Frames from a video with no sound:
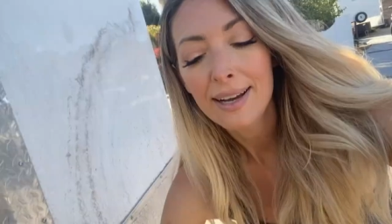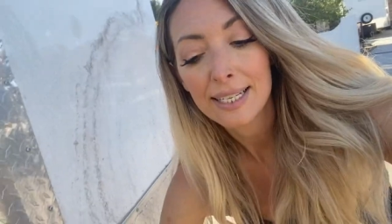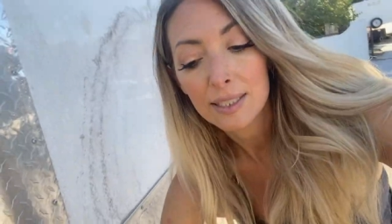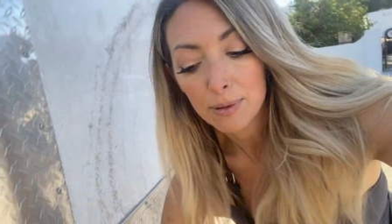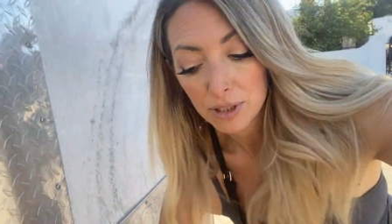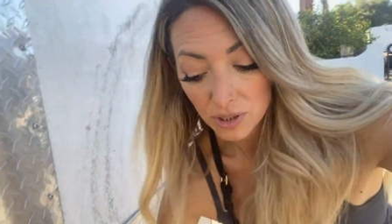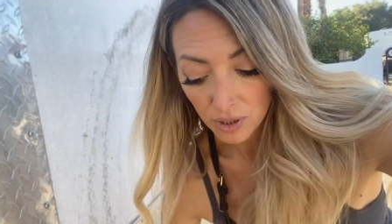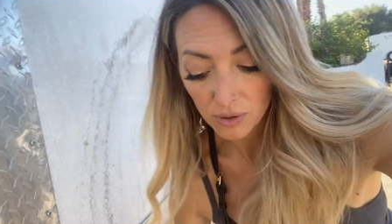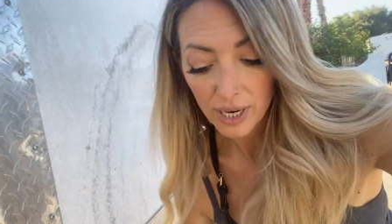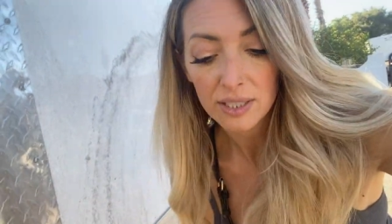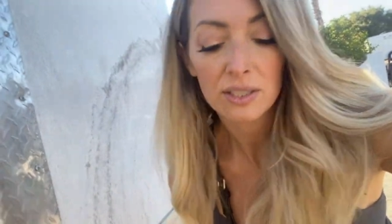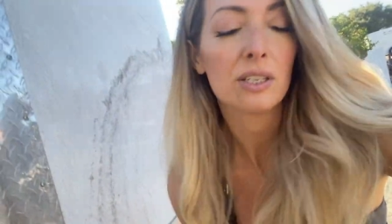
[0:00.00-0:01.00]
It's been so
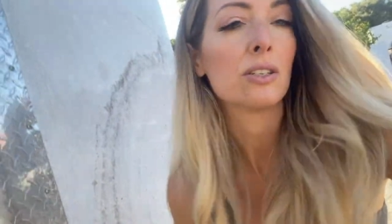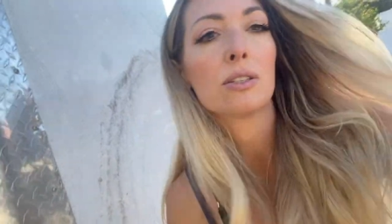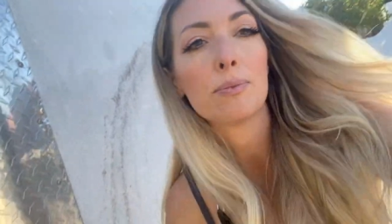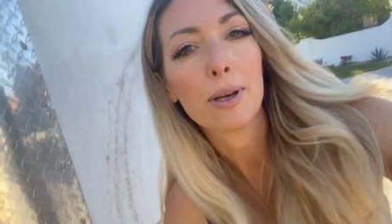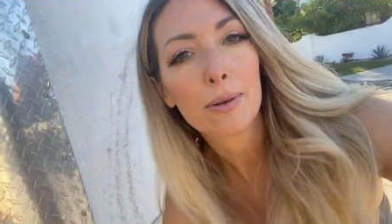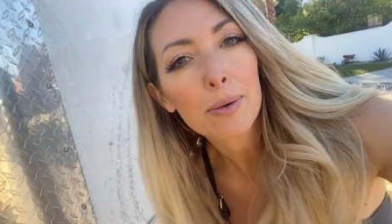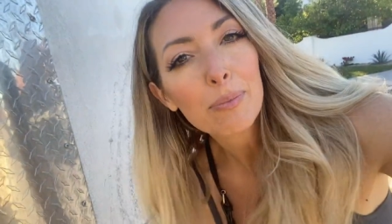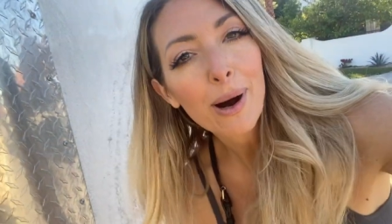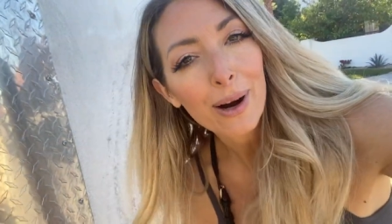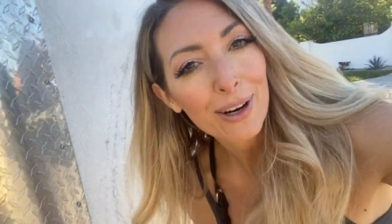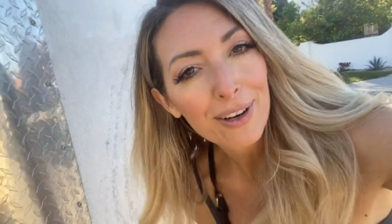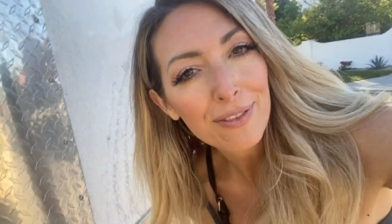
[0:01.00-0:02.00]
nice to just be able to
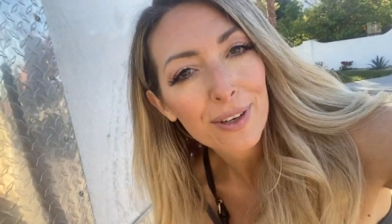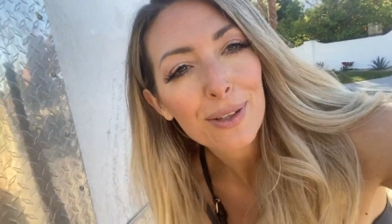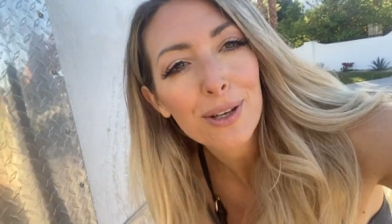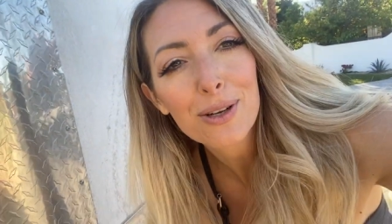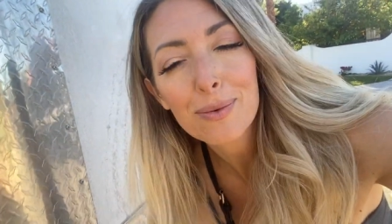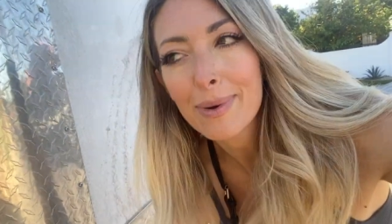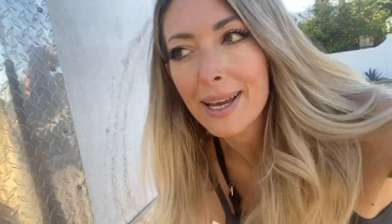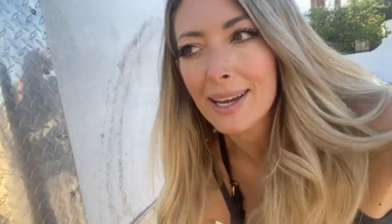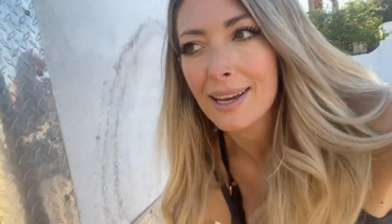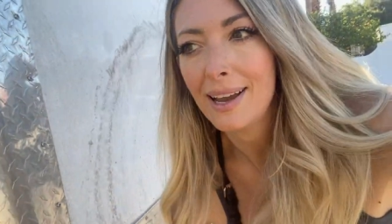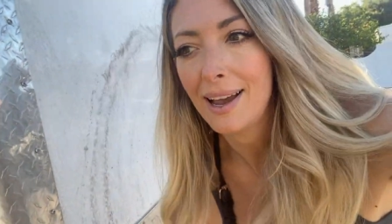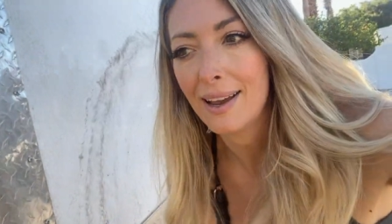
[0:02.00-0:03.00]
park for a little bit
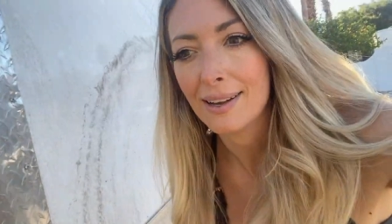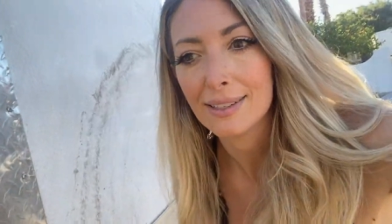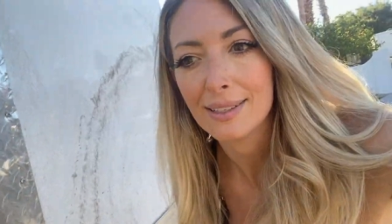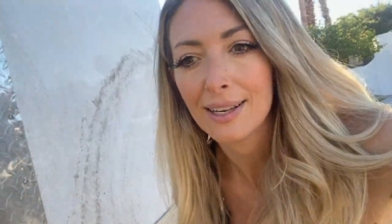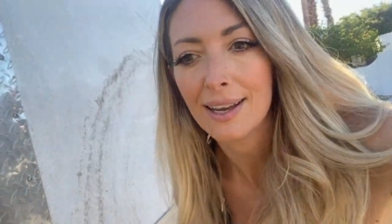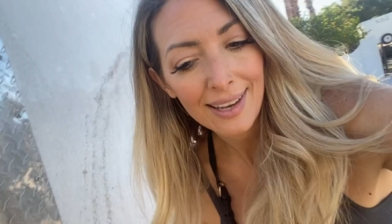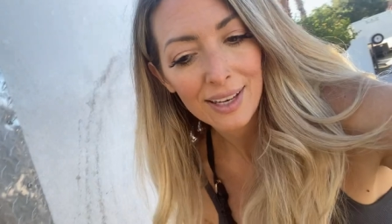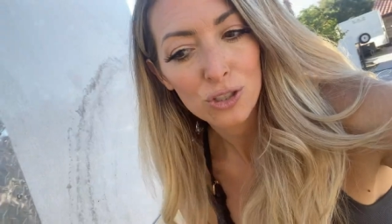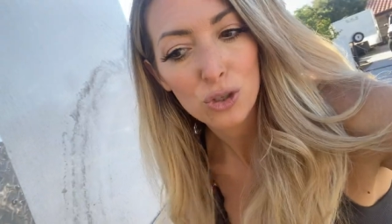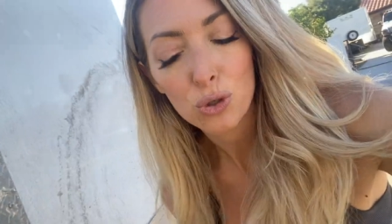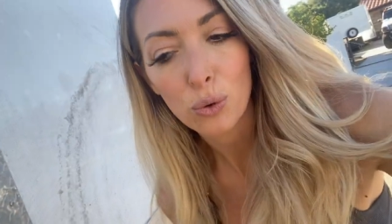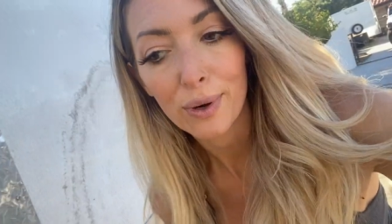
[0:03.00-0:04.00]
and
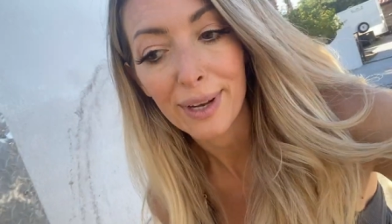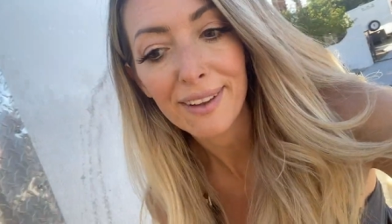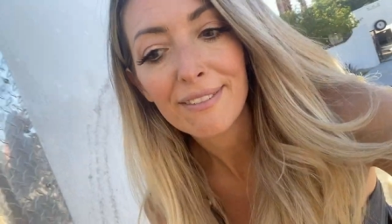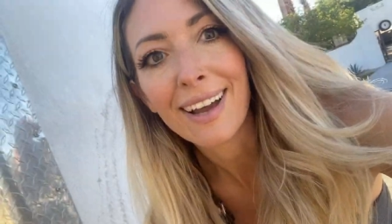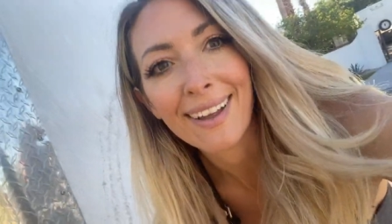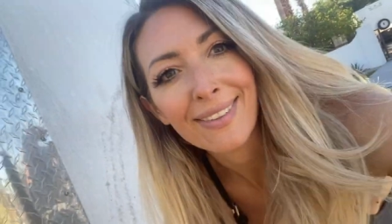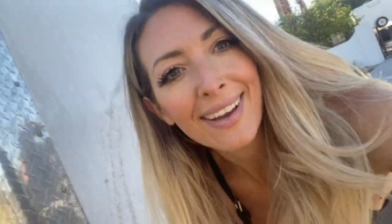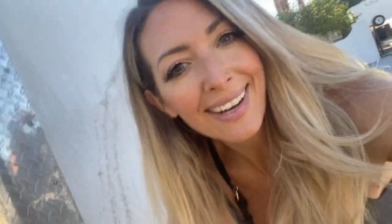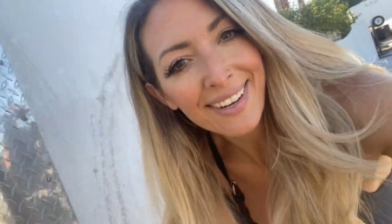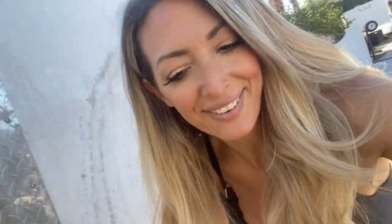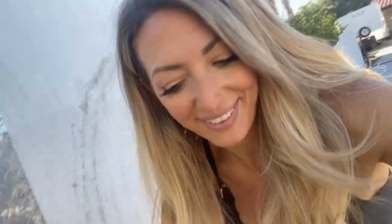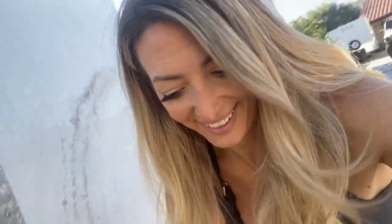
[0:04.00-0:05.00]
enjoy van
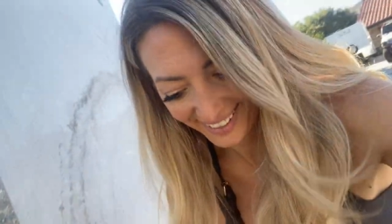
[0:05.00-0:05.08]
life.